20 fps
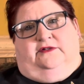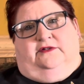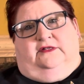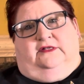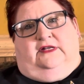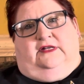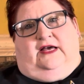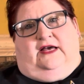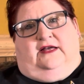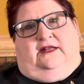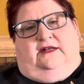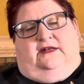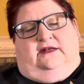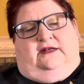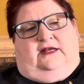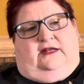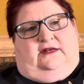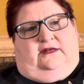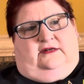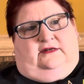Not,
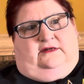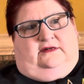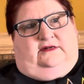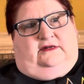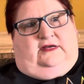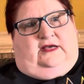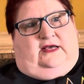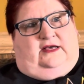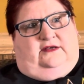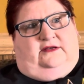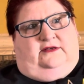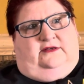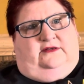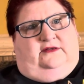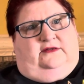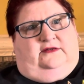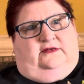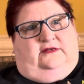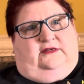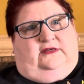not in
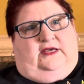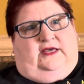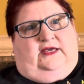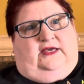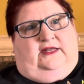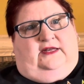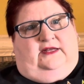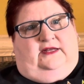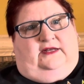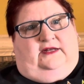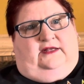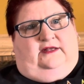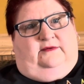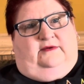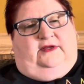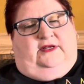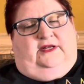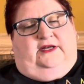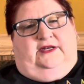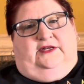any,
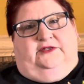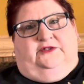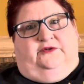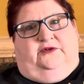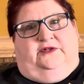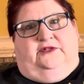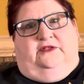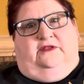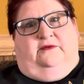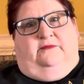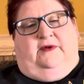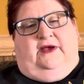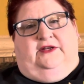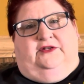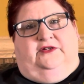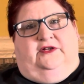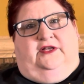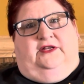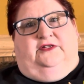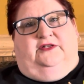any stretch of the
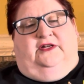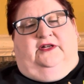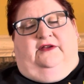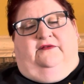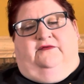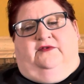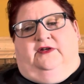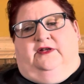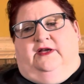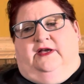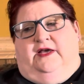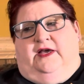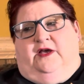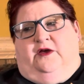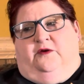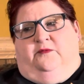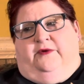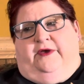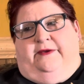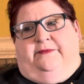imagination. Even
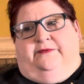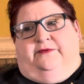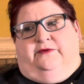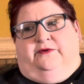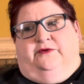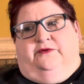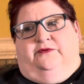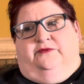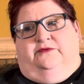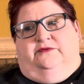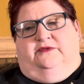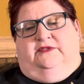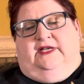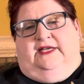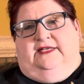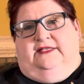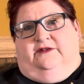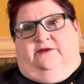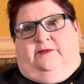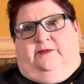people who
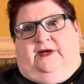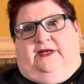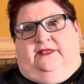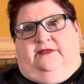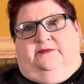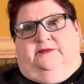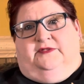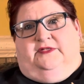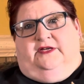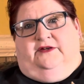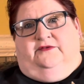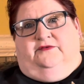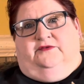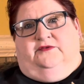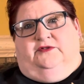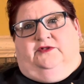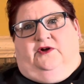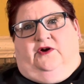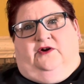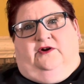think they're by
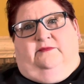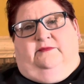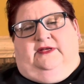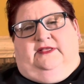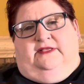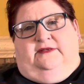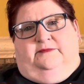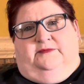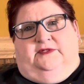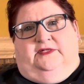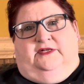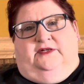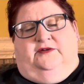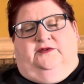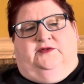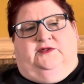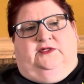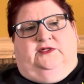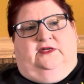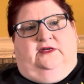themselves aren't by
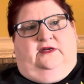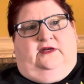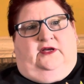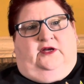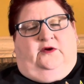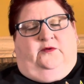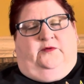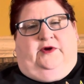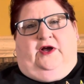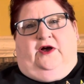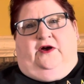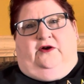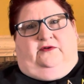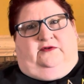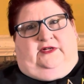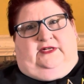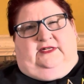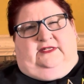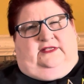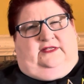themselves. We all
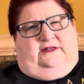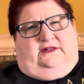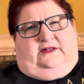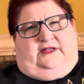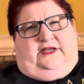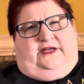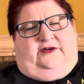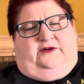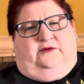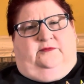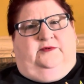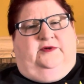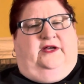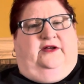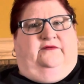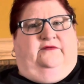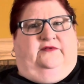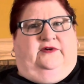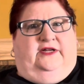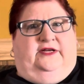need a little help
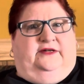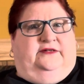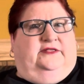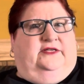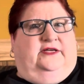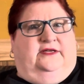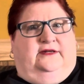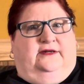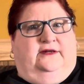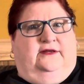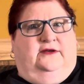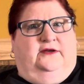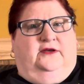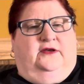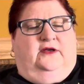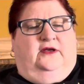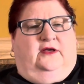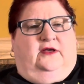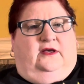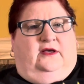every now and then,
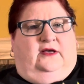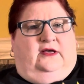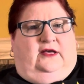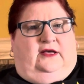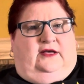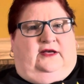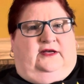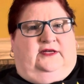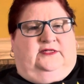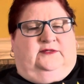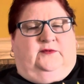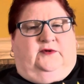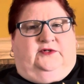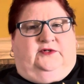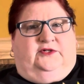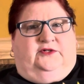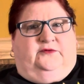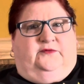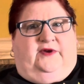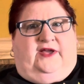uh, as much
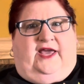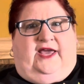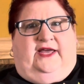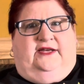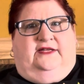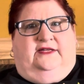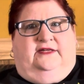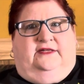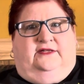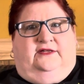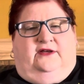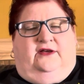as we hate it.